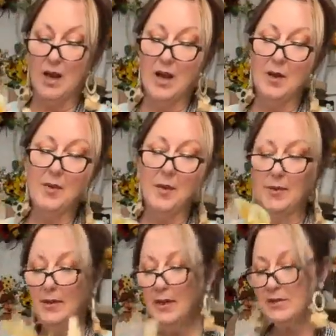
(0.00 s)
I'm
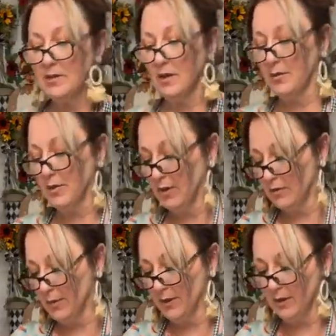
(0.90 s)
putting some
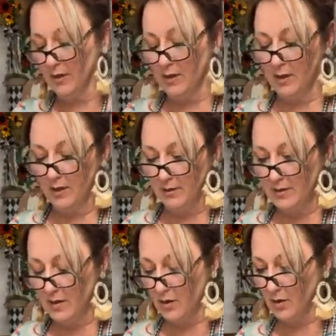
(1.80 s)
rubbing,
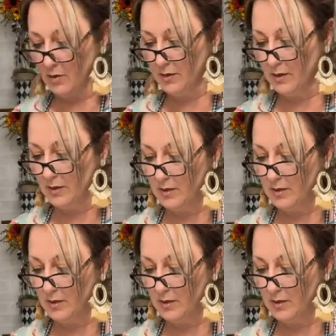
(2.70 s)
it's called